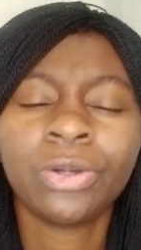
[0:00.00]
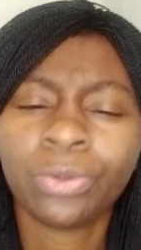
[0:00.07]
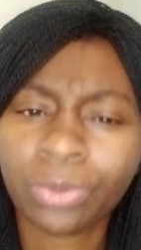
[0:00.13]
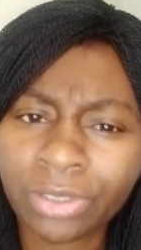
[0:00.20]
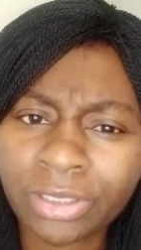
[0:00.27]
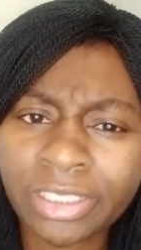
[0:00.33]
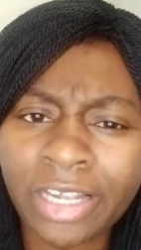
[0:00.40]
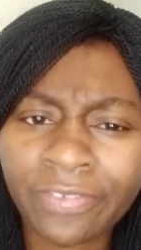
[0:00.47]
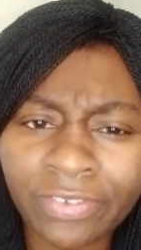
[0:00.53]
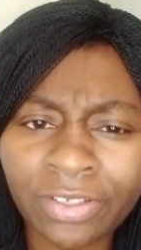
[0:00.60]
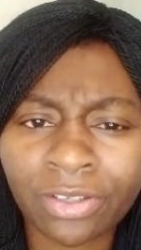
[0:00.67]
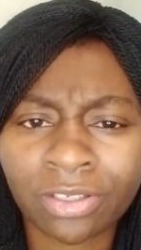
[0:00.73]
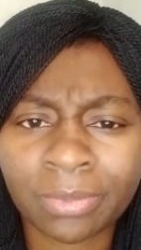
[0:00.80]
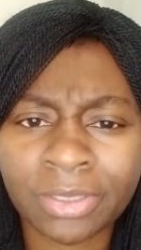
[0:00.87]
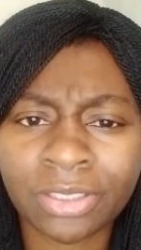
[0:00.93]
we're definitely
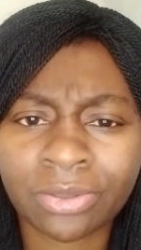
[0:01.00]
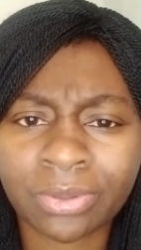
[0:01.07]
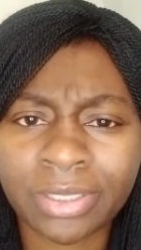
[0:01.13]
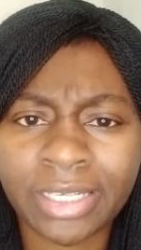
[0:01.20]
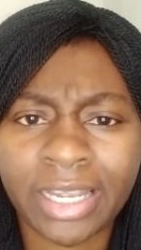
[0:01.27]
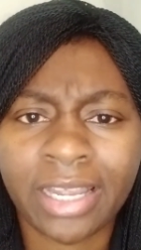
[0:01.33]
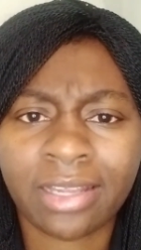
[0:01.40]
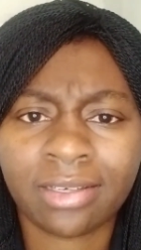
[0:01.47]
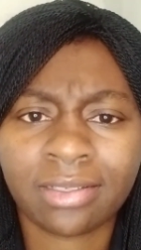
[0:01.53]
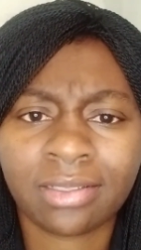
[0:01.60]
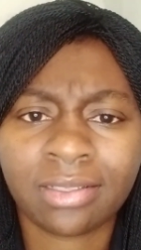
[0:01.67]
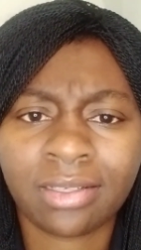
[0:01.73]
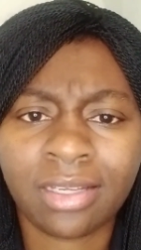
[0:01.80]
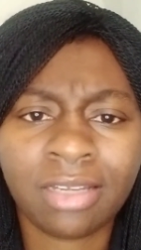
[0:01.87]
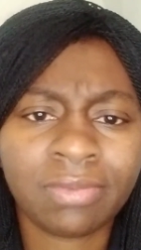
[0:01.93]
going to be doing that,
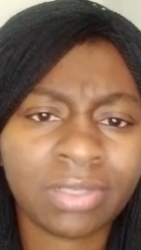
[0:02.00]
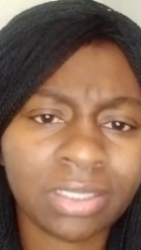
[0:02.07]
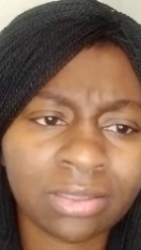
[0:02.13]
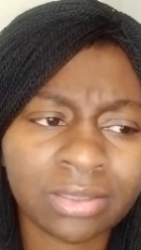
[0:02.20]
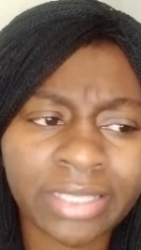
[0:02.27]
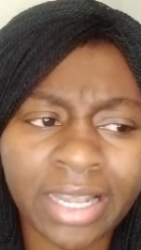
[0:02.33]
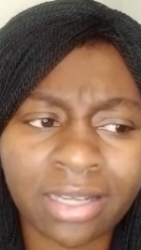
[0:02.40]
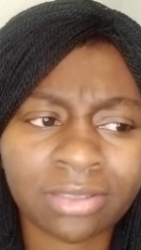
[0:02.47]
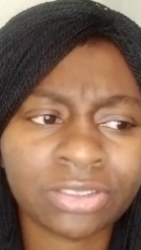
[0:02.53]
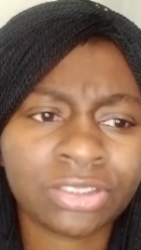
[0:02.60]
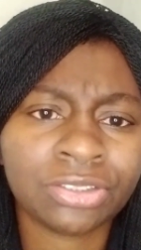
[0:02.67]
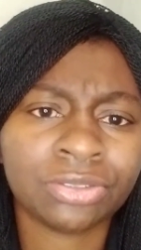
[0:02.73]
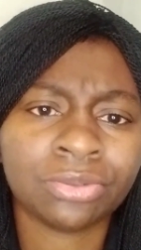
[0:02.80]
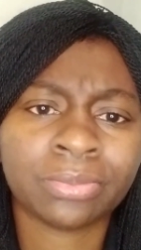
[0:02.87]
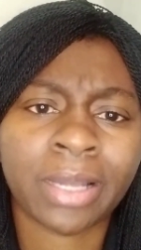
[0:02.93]
even down
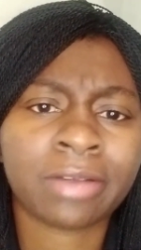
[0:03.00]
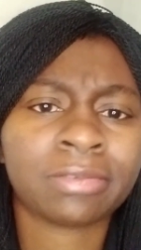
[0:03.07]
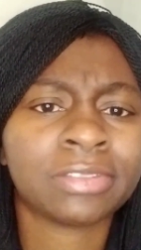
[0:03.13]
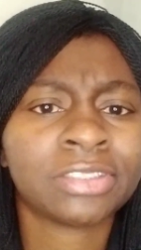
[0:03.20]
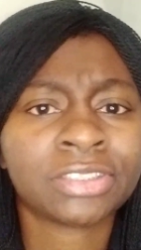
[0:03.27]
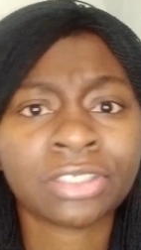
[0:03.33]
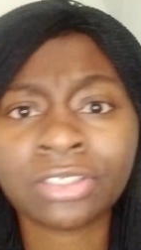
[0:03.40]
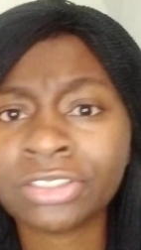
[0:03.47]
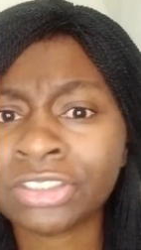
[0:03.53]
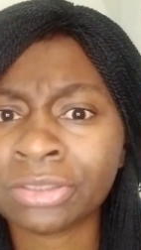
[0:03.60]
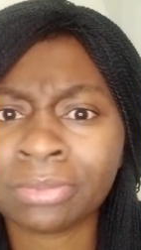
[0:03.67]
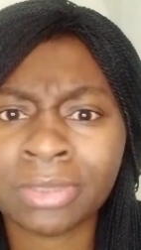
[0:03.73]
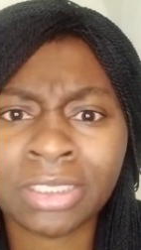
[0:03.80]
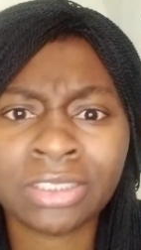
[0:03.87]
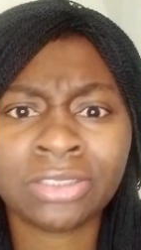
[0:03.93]
to my research
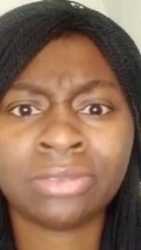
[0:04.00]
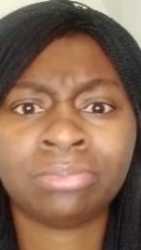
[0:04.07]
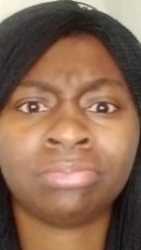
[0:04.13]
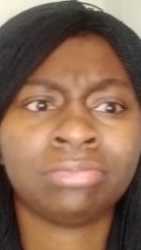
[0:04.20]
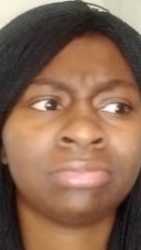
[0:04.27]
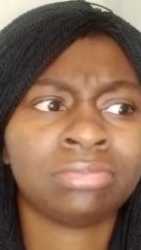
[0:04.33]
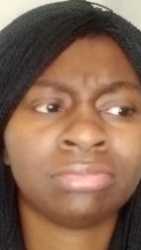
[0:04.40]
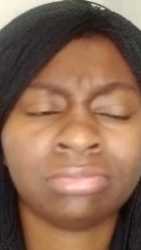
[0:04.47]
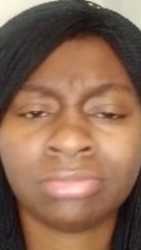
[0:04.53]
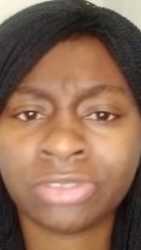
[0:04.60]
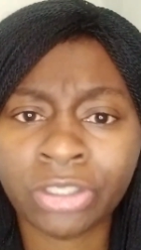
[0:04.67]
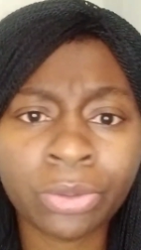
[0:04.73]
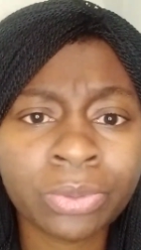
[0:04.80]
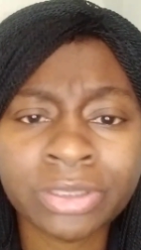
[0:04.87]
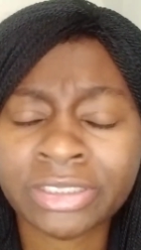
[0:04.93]
and me doing